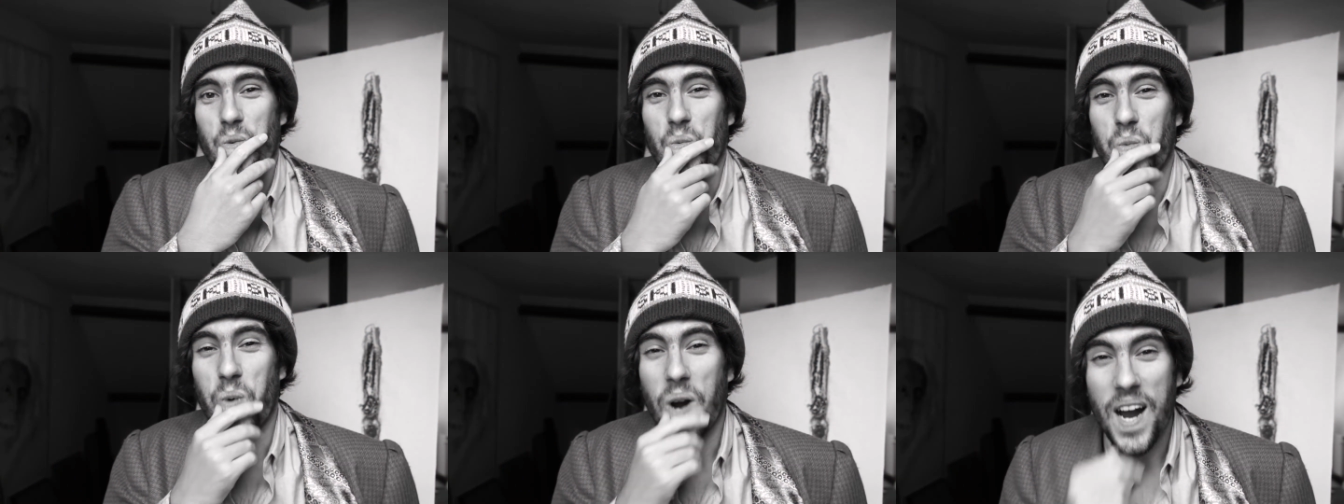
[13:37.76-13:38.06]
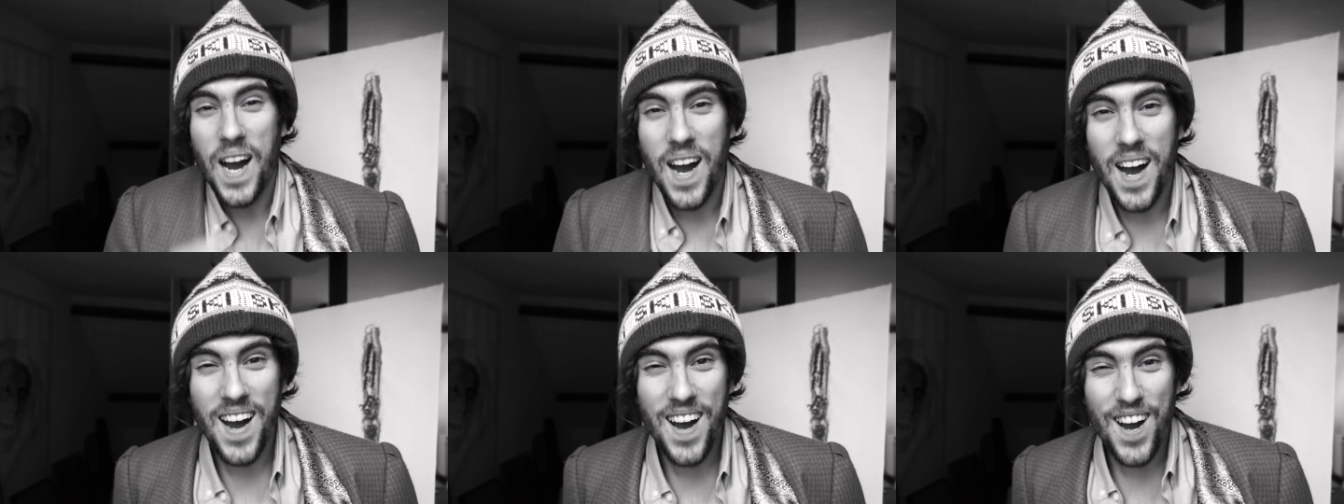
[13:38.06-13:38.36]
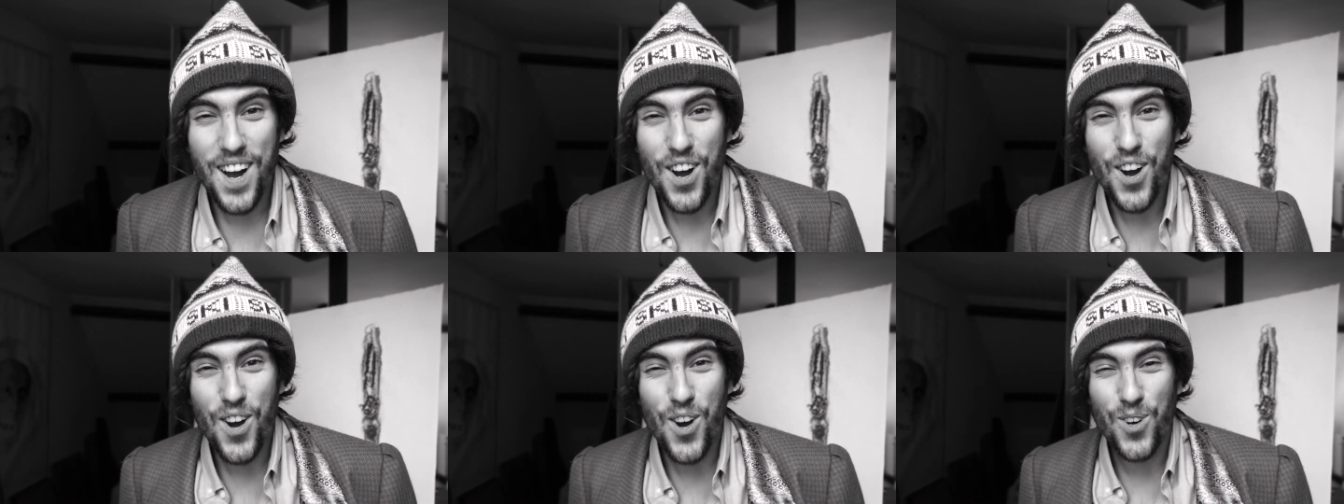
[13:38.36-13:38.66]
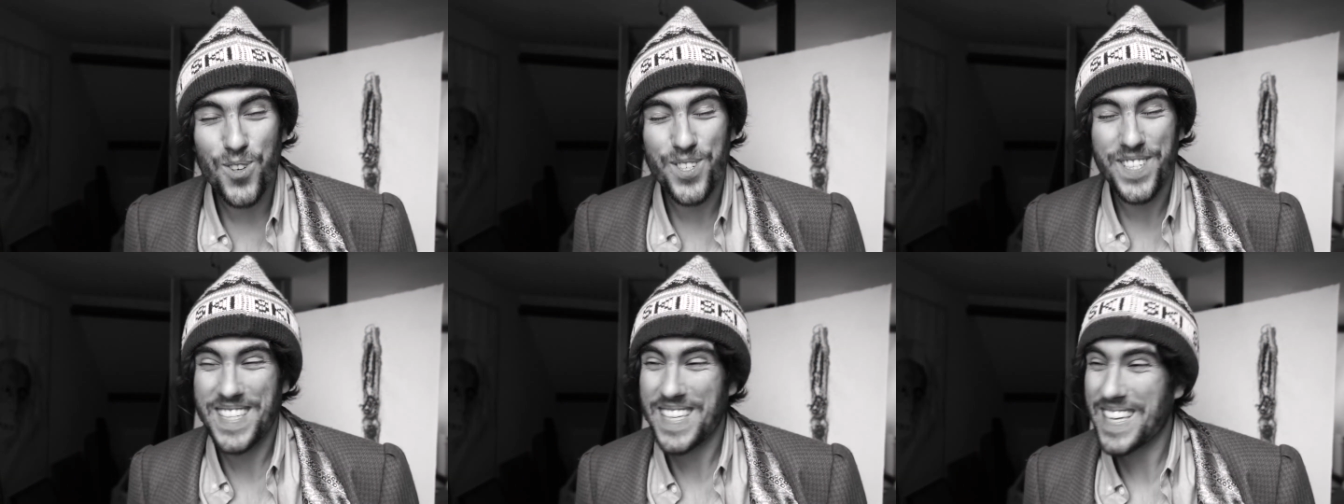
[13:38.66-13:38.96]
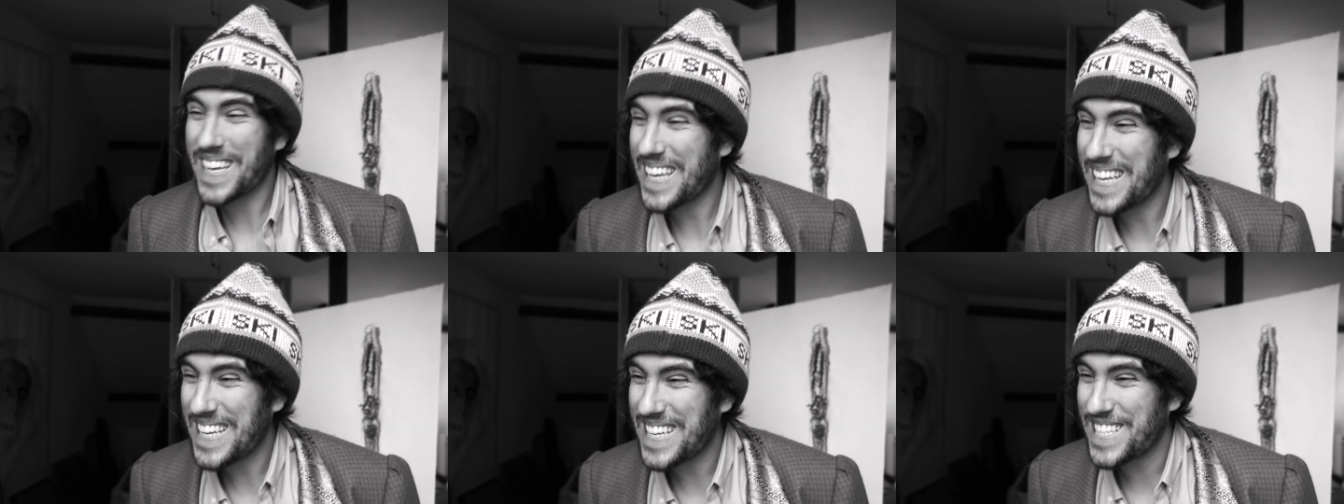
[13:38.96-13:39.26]
Wow,
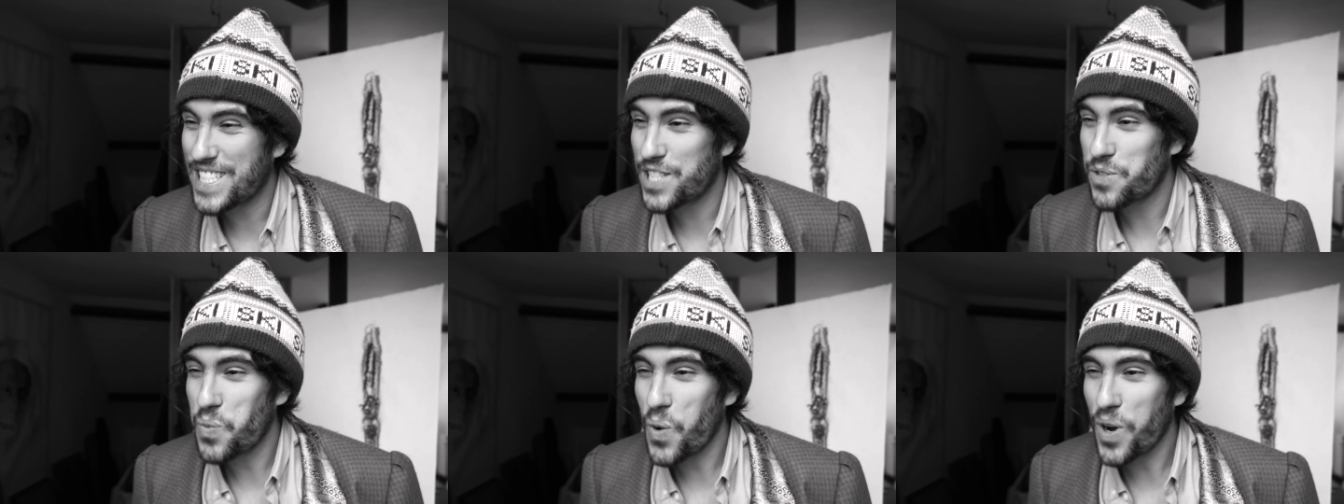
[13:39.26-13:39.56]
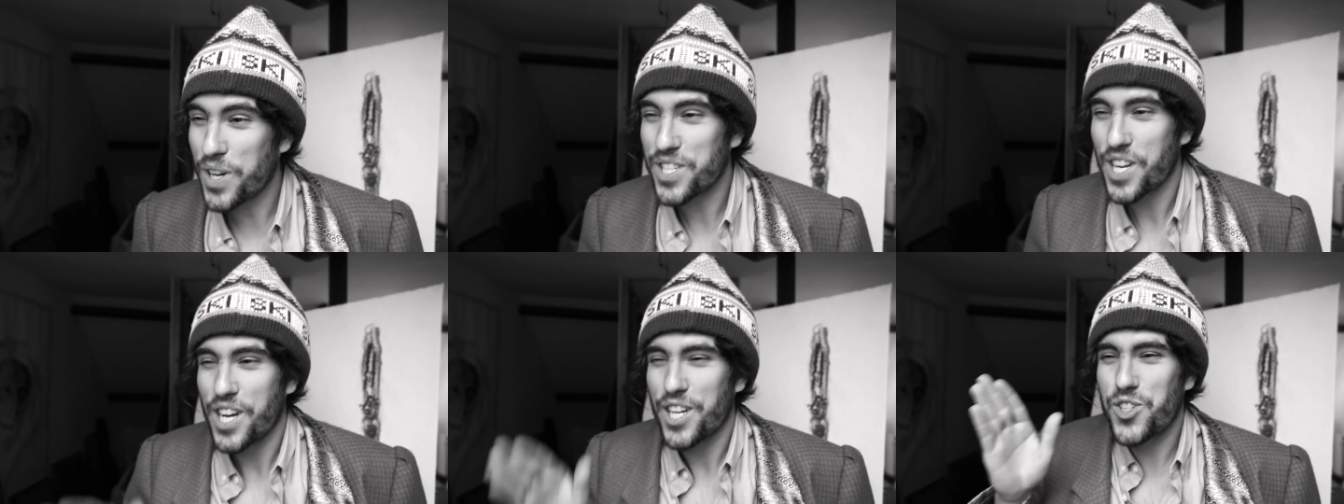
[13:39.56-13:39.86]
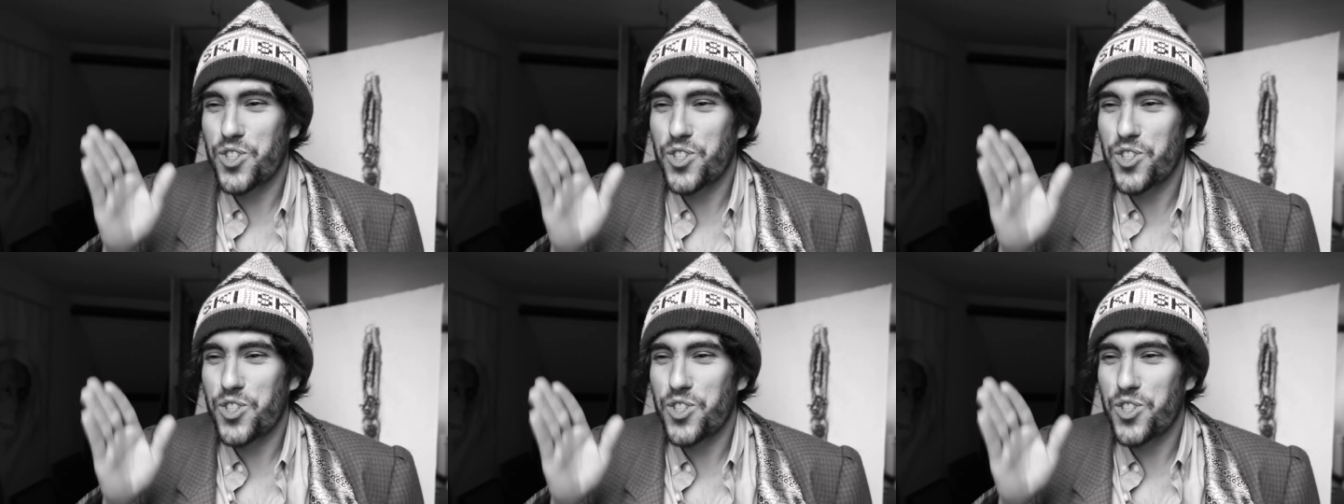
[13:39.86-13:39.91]
Dries, what,